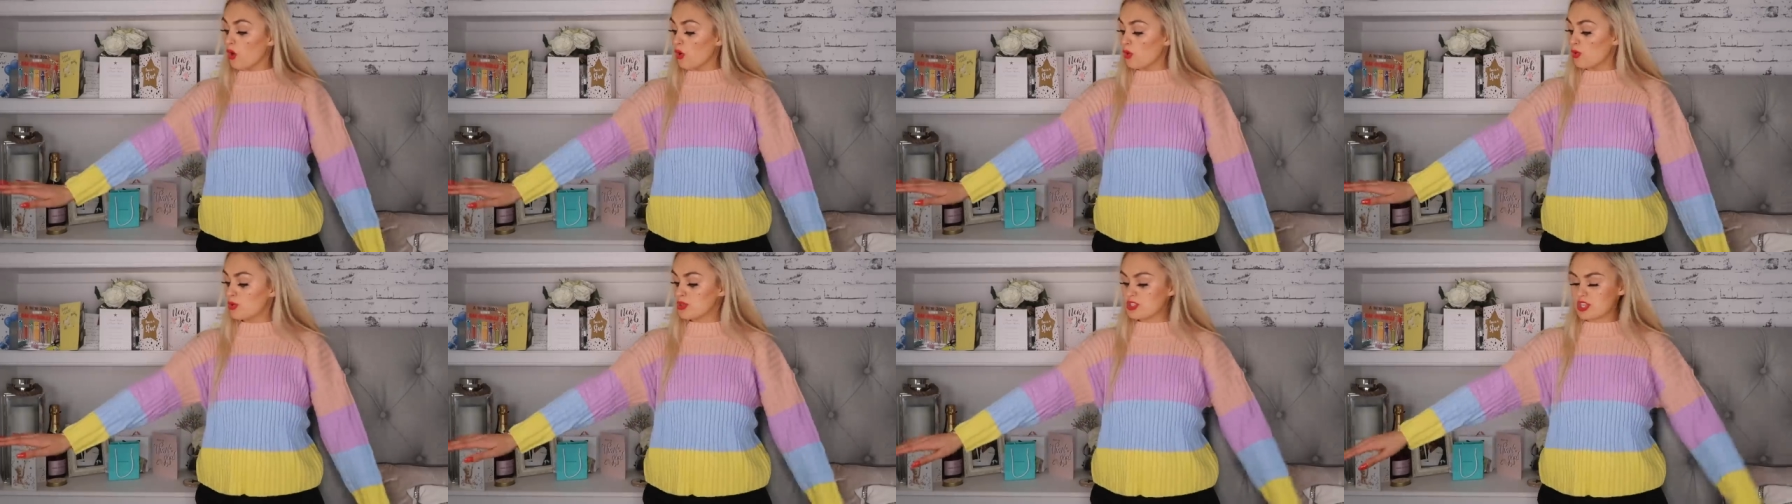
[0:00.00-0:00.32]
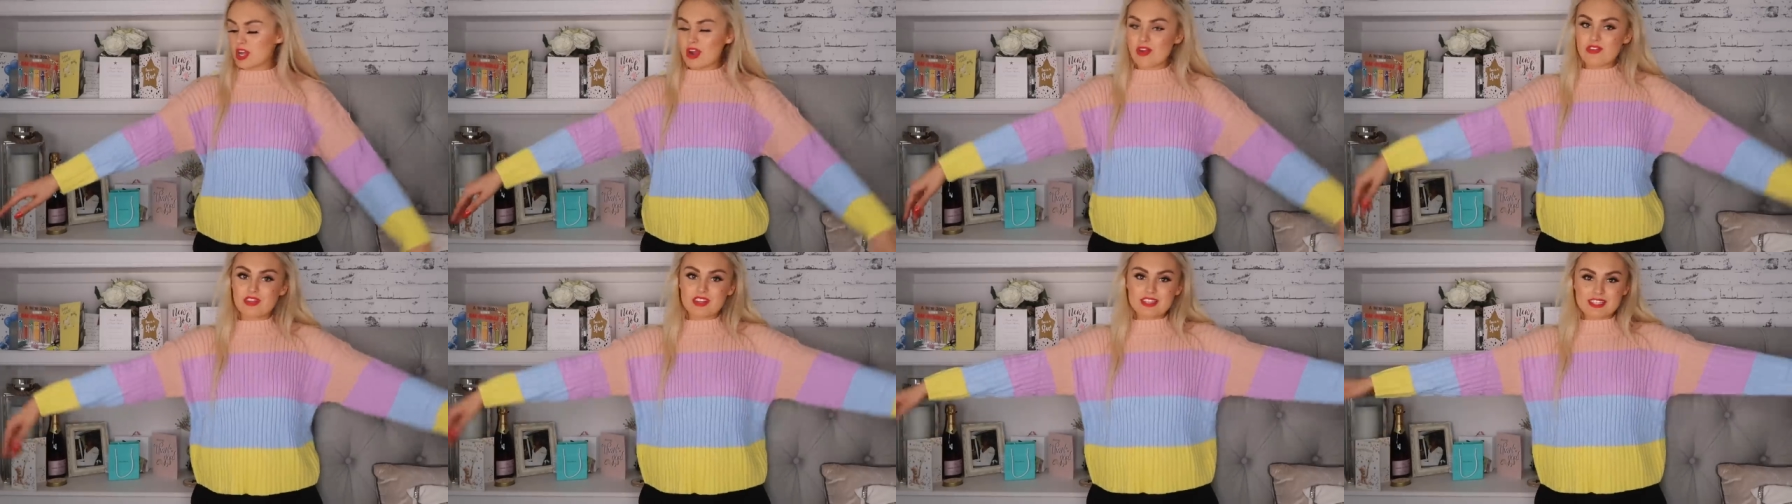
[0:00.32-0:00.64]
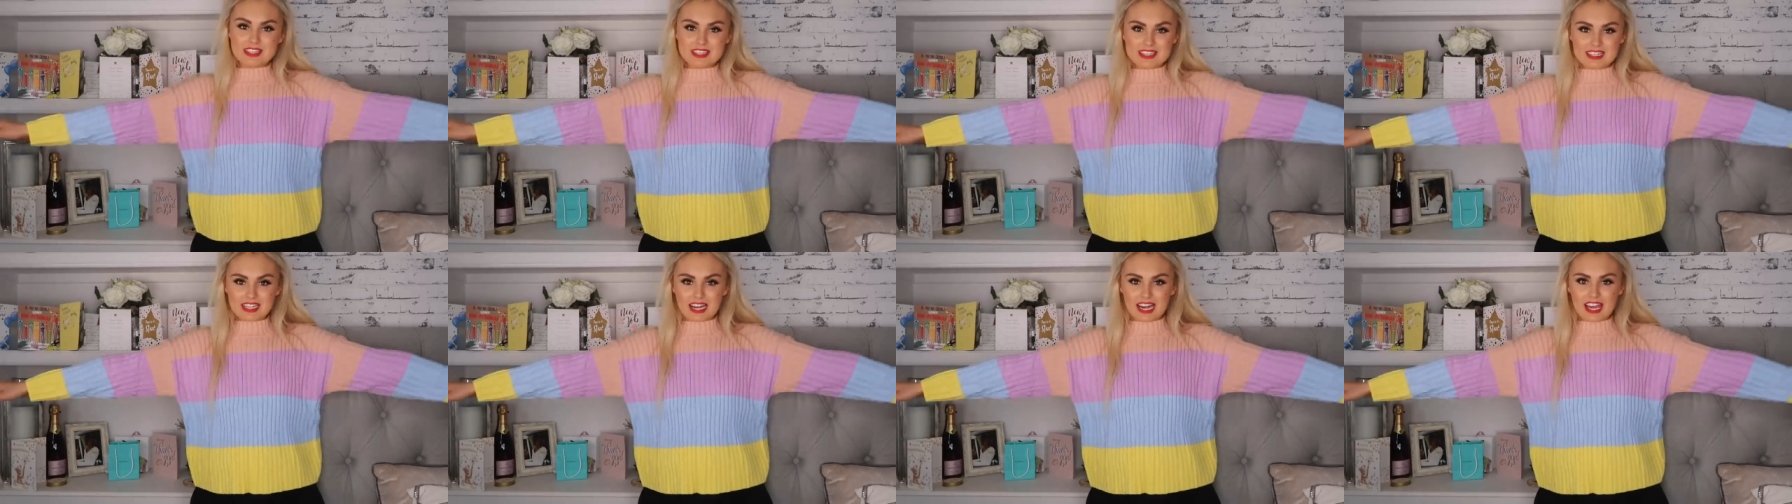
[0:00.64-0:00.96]
Also, the
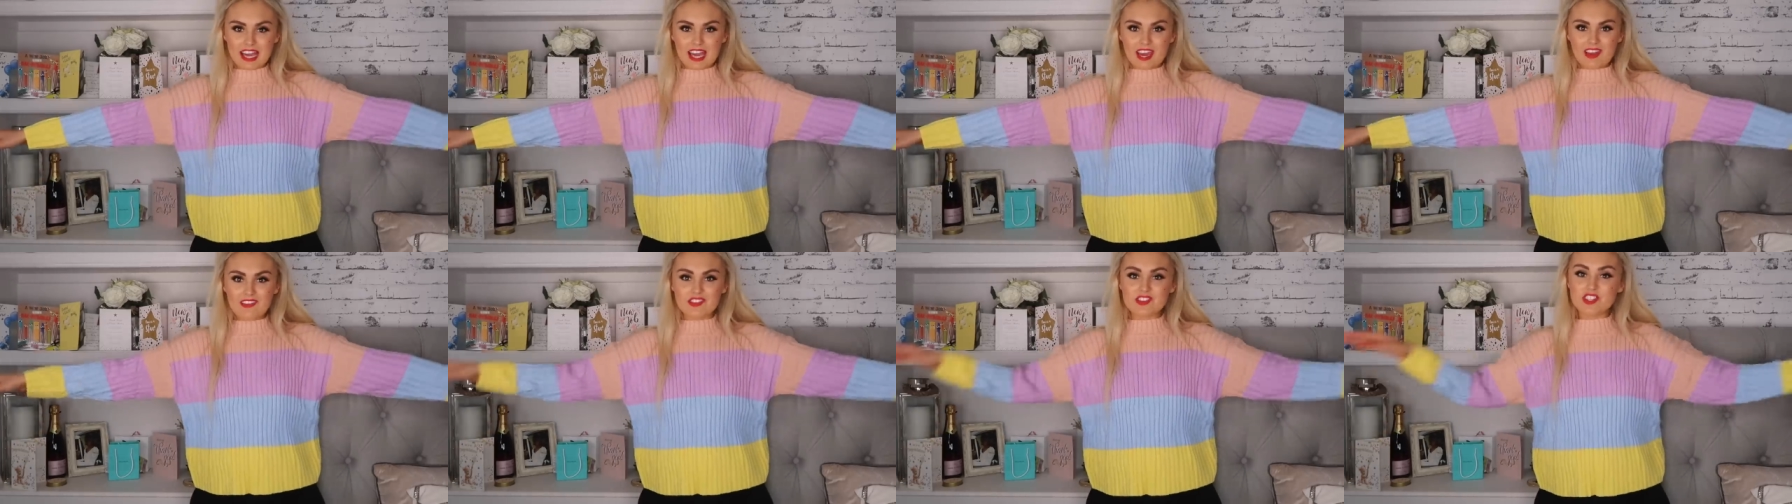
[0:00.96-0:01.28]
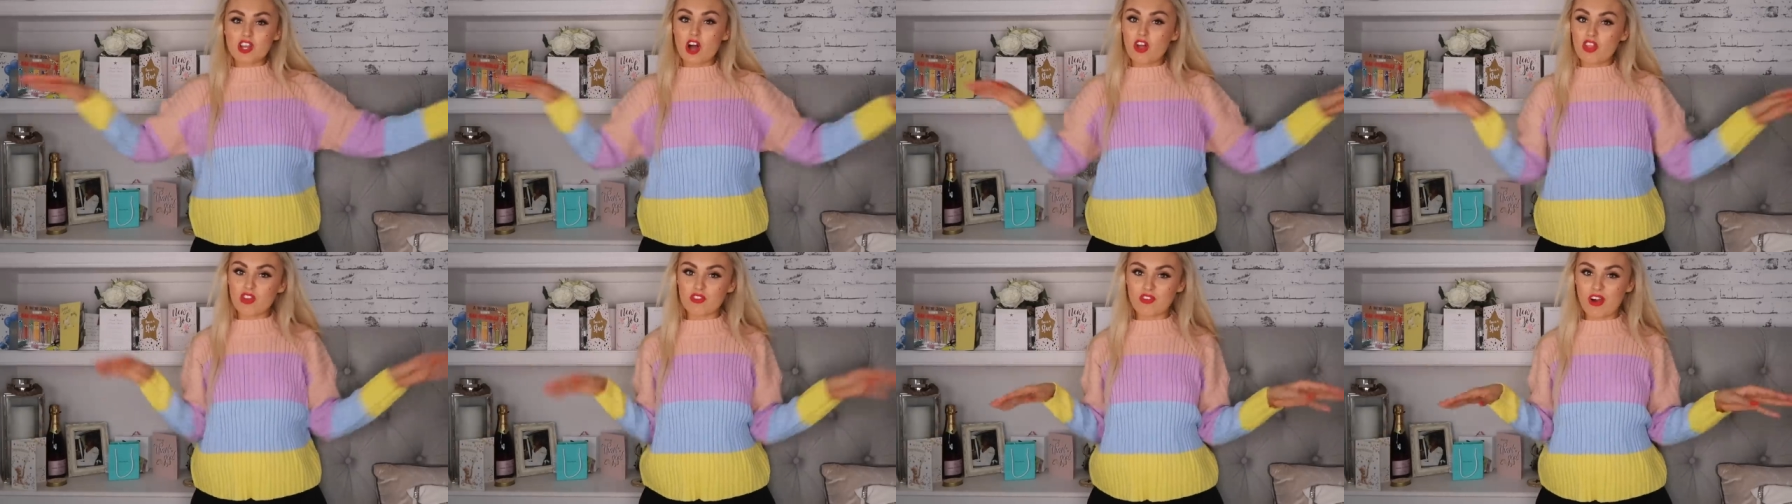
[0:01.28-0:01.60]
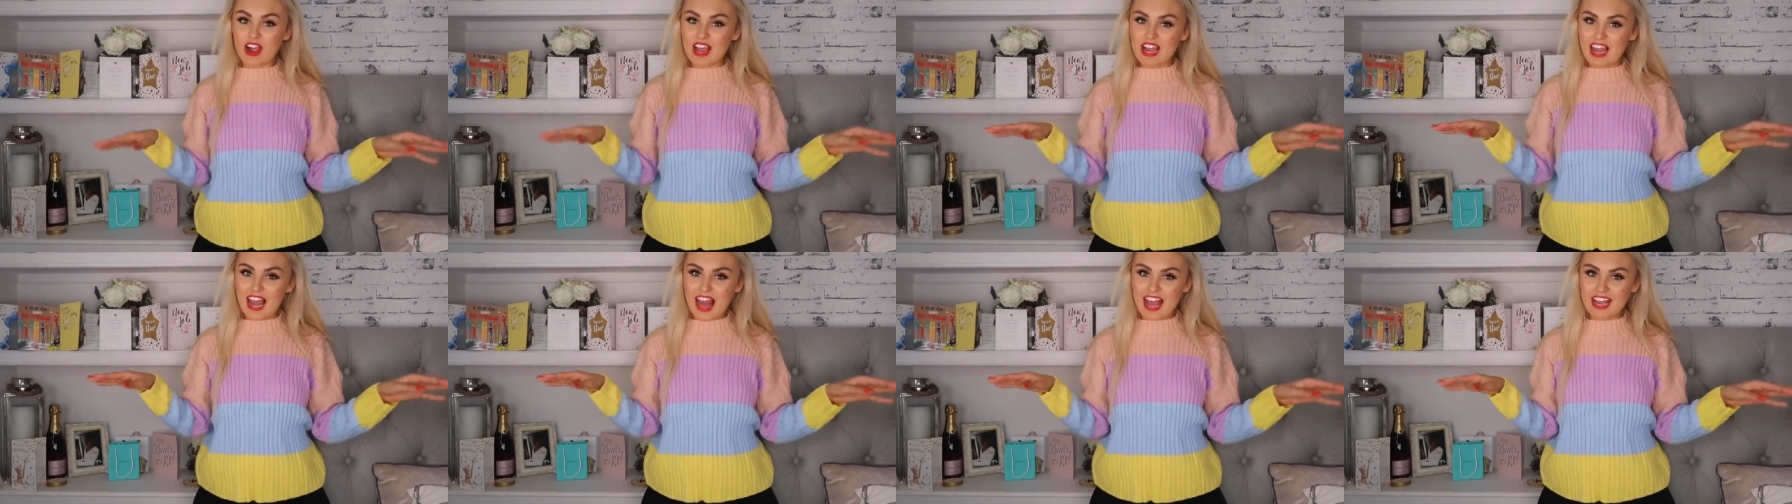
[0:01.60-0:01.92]
sleeves are the
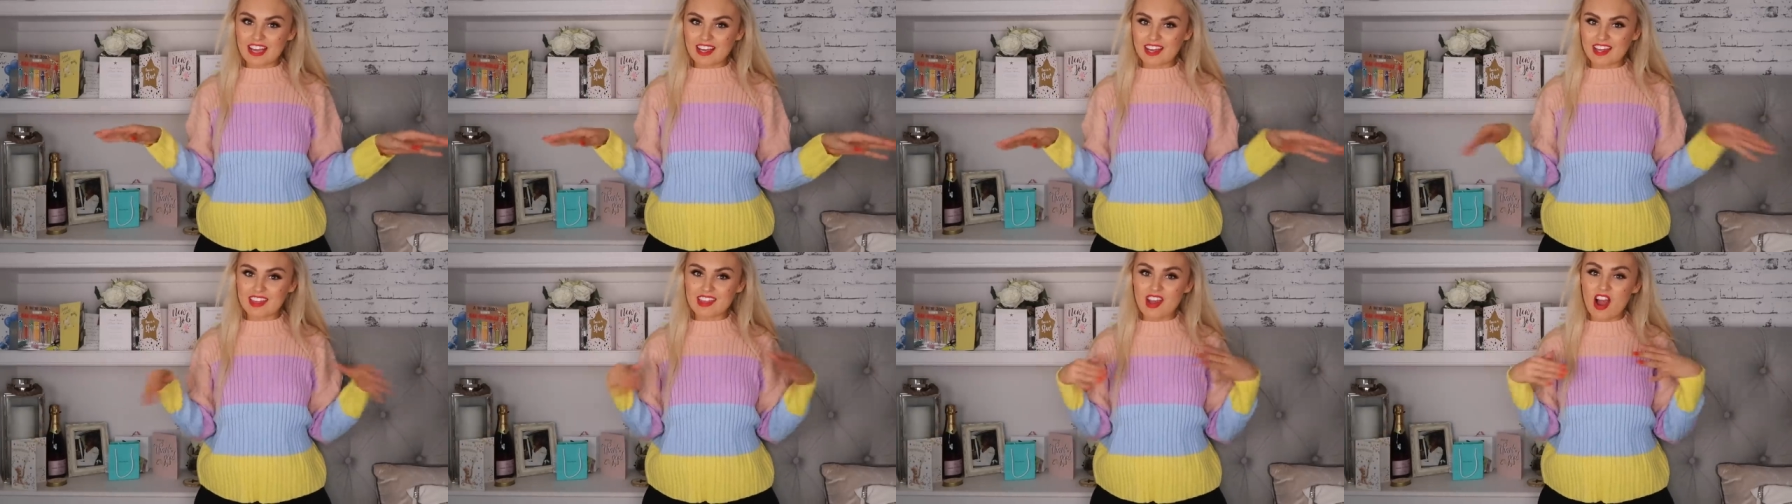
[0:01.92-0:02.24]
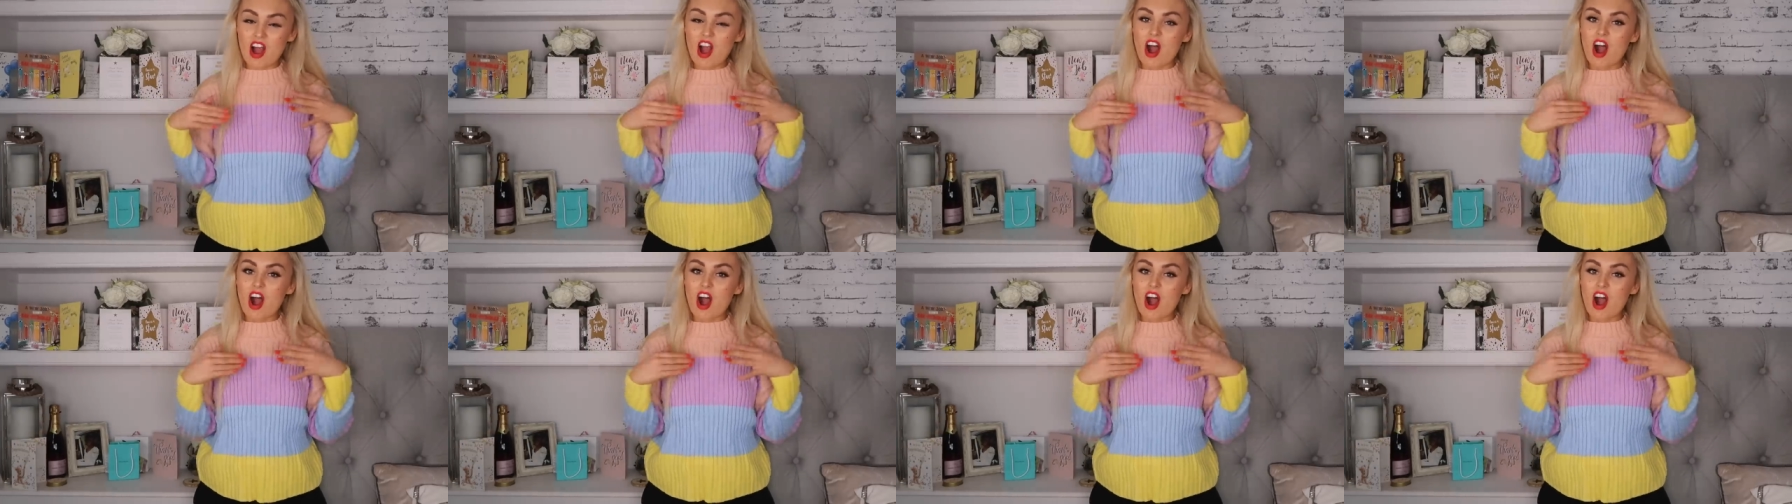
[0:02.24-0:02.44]
right length.